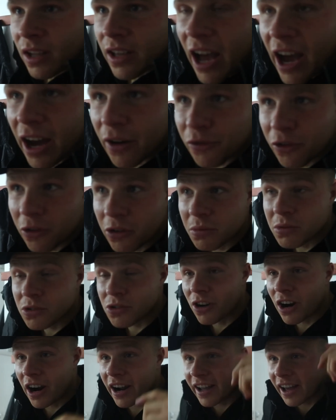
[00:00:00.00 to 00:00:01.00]
Yeah, I thought it
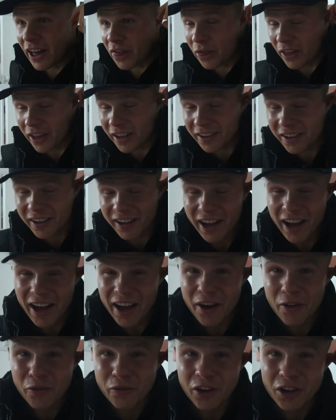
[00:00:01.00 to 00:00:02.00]
was alright. I think
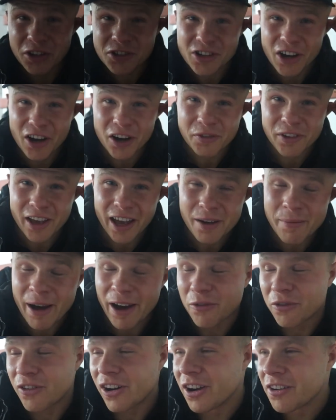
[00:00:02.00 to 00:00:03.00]
first half came
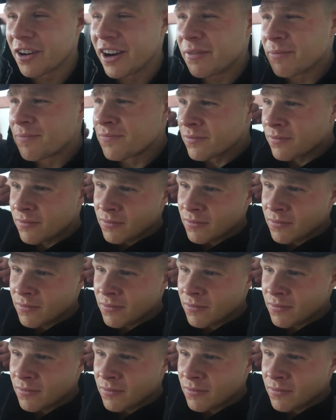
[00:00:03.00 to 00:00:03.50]
out firing,